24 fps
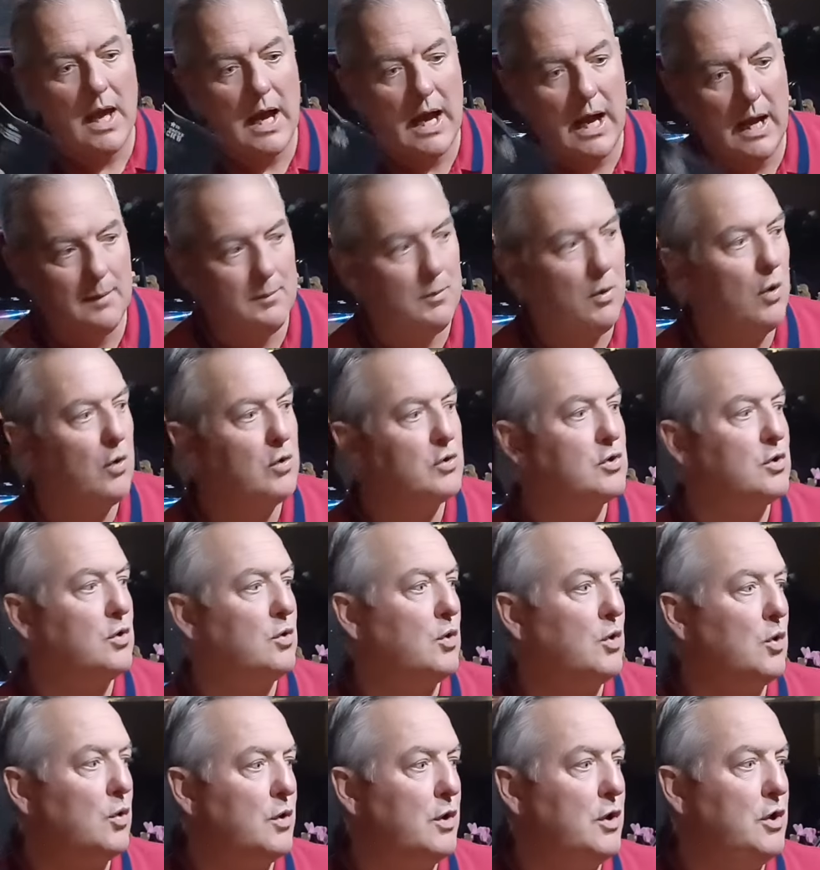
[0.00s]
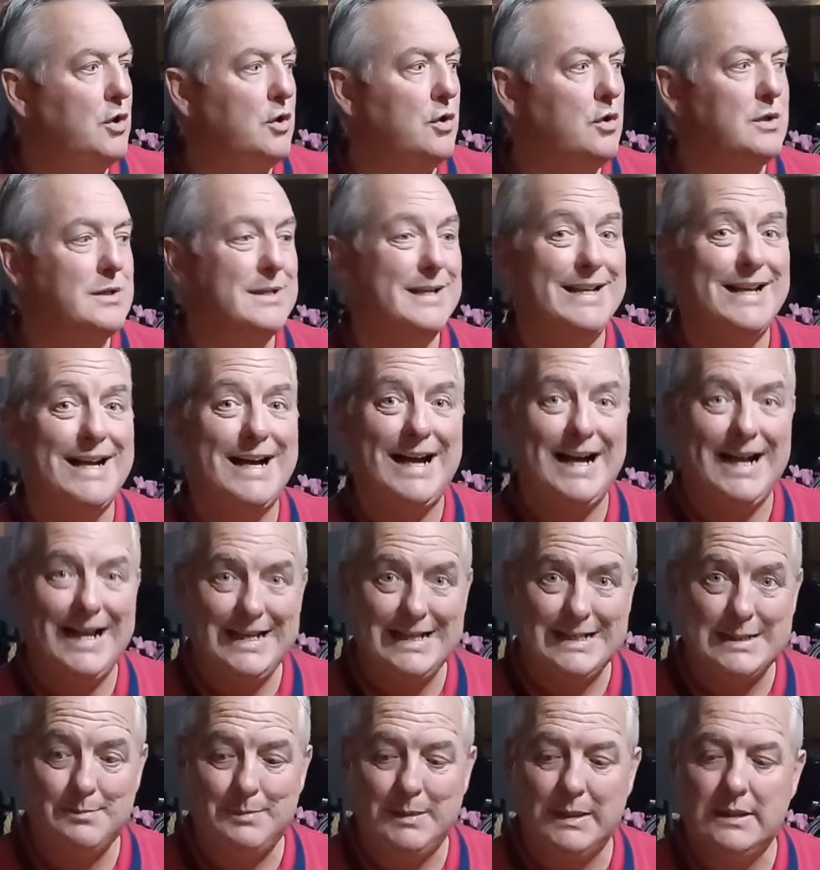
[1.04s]
I'm also going to use an eye
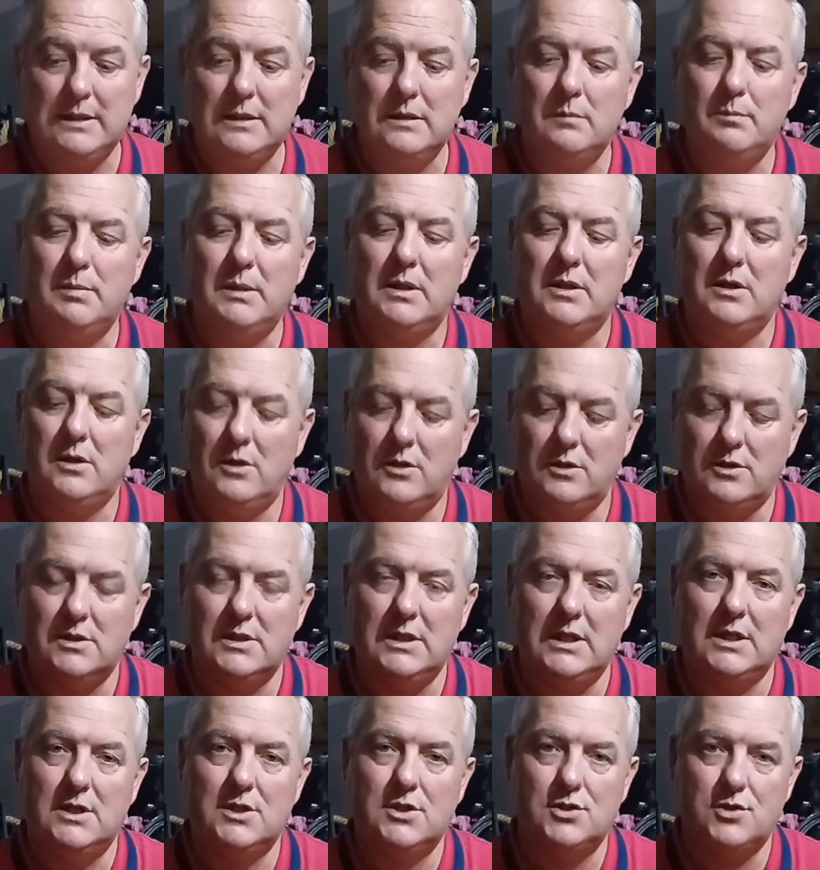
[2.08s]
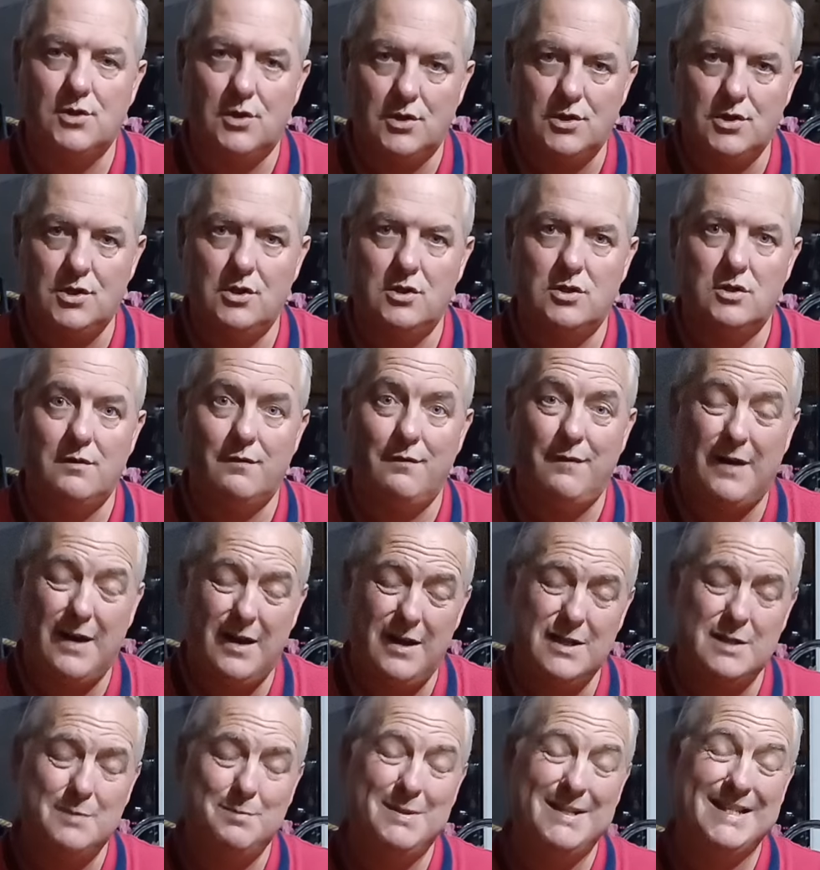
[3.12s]
spindle because the instructions are very
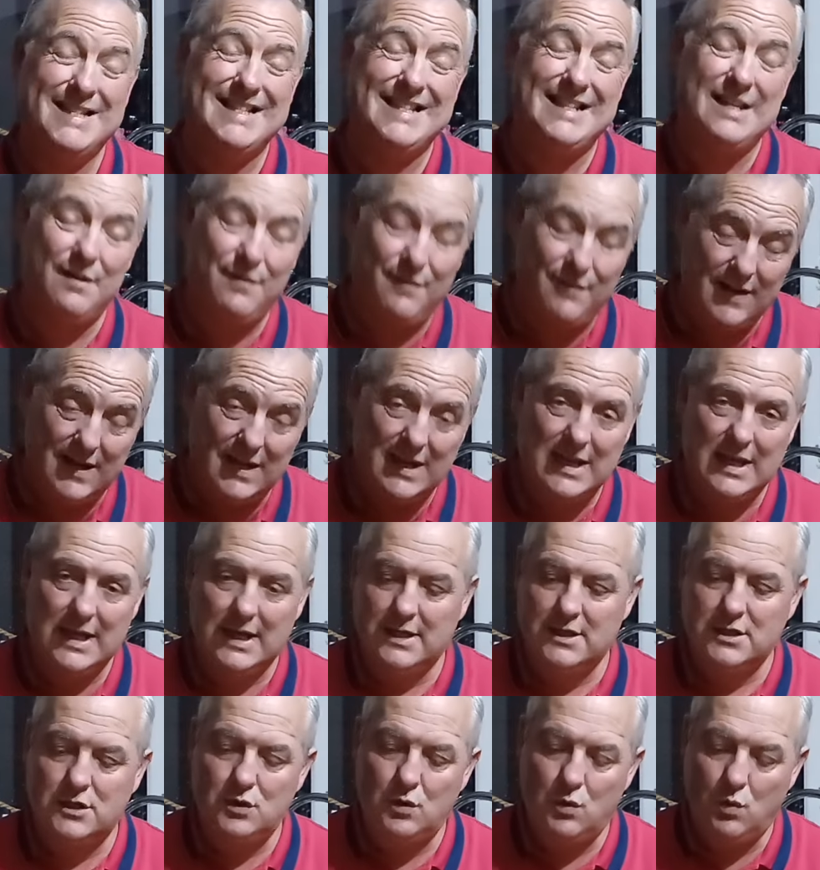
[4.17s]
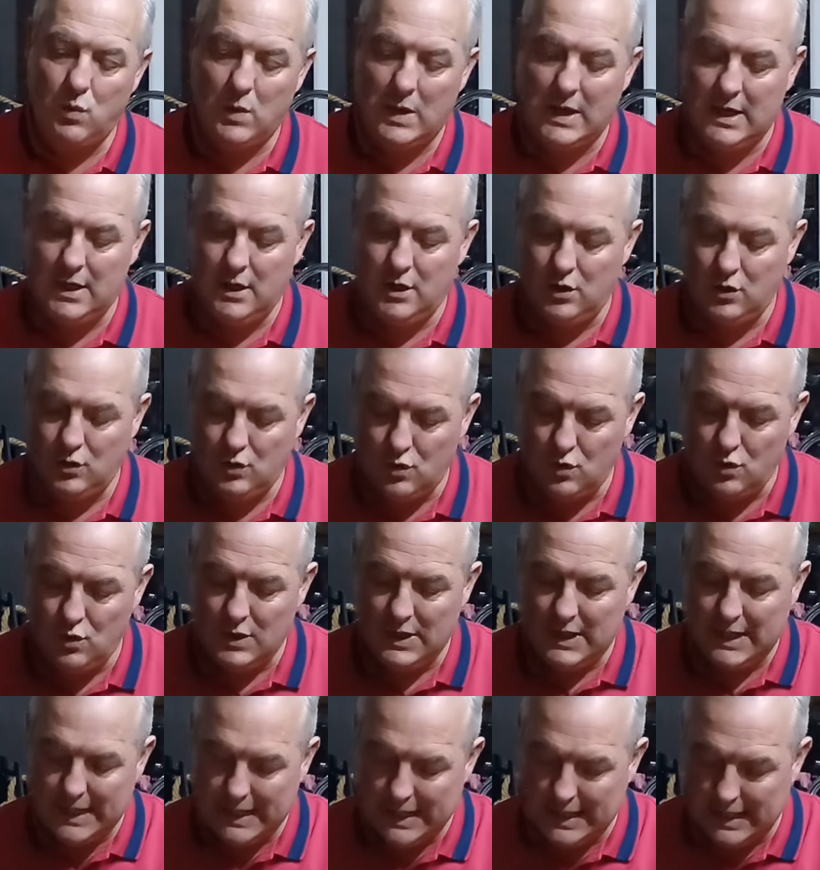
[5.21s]
specific as to when you
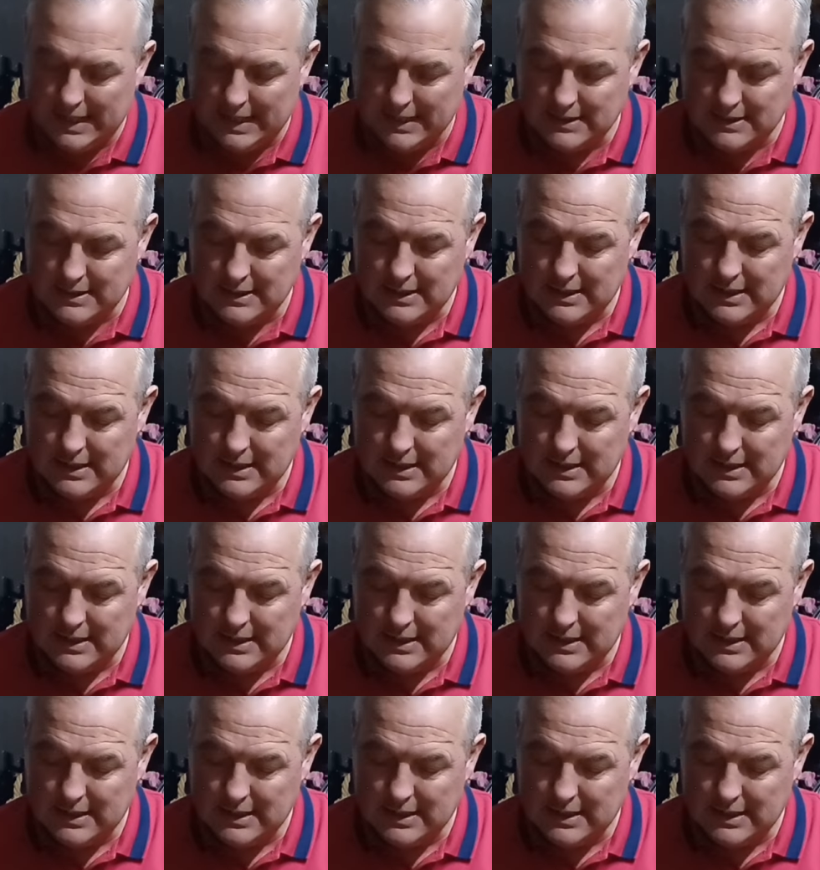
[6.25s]
add